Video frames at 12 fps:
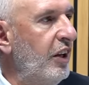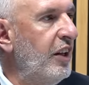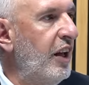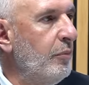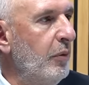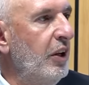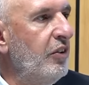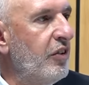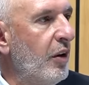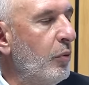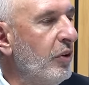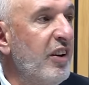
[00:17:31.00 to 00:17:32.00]
that means
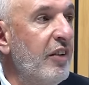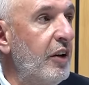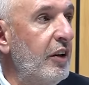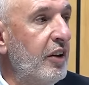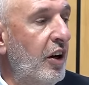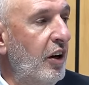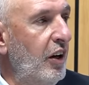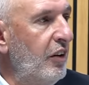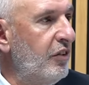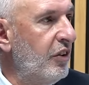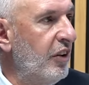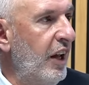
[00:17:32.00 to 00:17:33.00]
that whichever
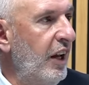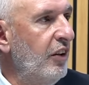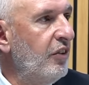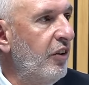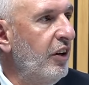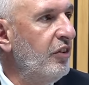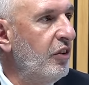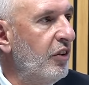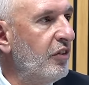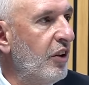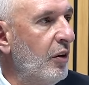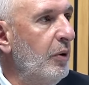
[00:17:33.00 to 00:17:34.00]
coalition they enter into is
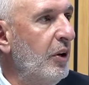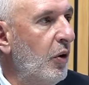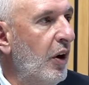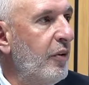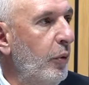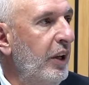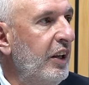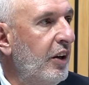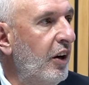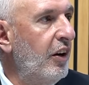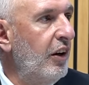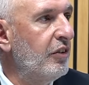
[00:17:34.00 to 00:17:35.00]
going to be quite a weak
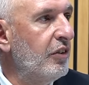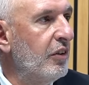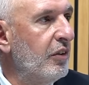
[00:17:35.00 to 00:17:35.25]
coalition.